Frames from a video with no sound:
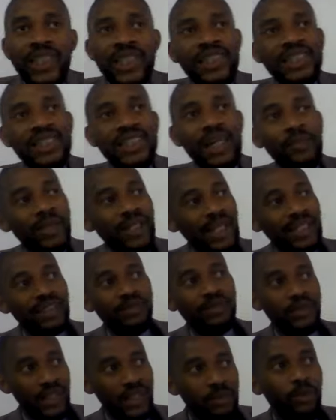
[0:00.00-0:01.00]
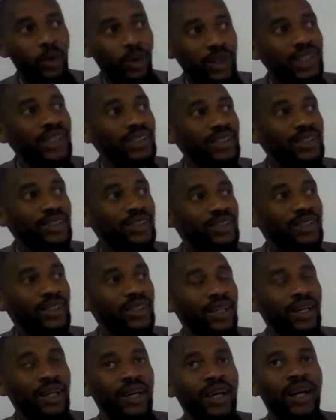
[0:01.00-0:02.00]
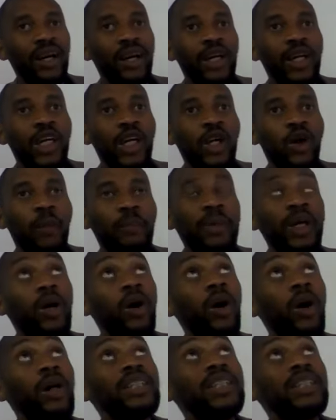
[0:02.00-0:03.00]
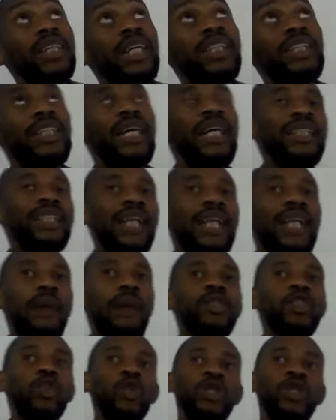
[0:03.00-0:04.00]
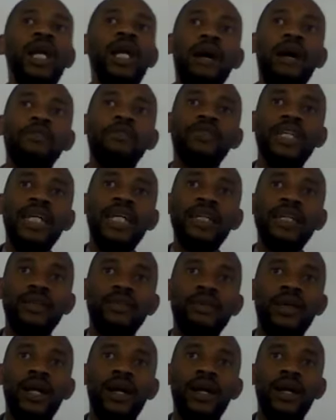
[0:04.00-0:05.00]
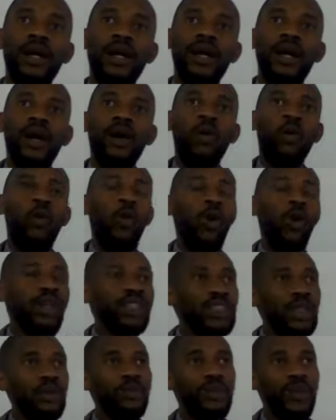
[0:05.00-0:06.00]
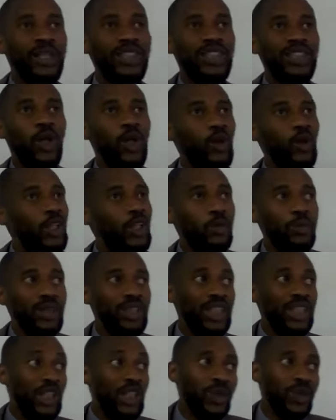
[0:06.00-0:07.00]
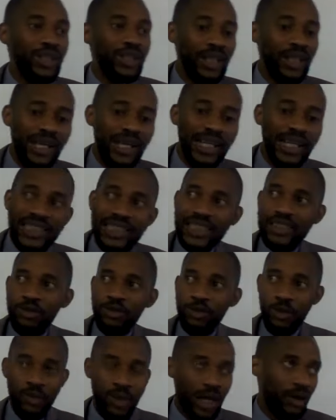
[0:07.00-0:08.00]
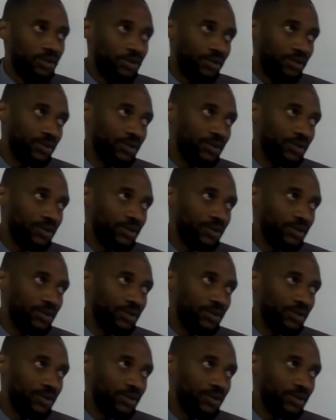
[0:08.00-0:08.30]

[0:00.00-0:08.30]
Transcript: is something that's very important, you know, because it, it comes to the love thing. Worship is not going to be genuine unless it's from love.